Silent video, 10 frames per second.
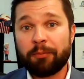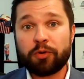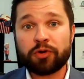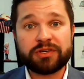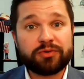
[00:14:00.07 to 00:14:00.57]
I
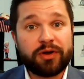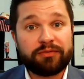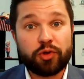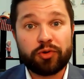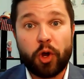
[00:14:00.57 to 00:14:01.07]
personally
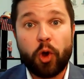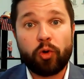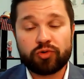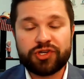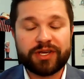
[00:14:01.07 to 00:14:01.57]
love doing a
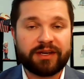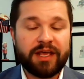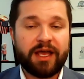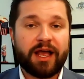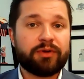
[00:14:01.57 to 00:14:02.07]
whole chicken.
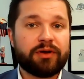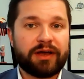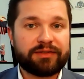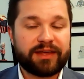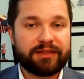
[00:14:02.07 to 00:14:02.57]
I
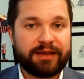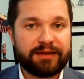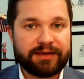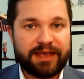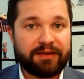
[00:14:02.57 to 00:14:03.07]
realize
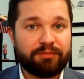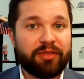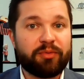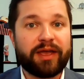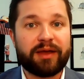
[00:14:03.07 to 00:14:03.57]
that, guys,
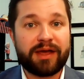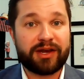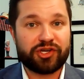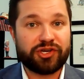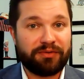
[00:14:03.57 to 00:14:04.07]
by the way, I'm
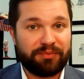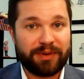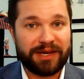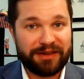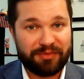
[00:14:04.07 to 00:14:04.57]
not a chef,
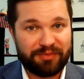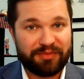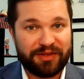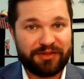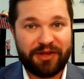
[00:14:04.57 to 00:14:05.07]
but this
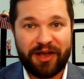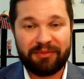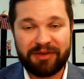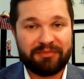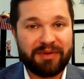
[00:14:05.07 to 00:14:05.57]
is a
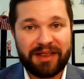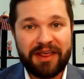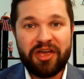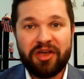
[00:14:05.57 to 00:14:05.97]
hobby of mine.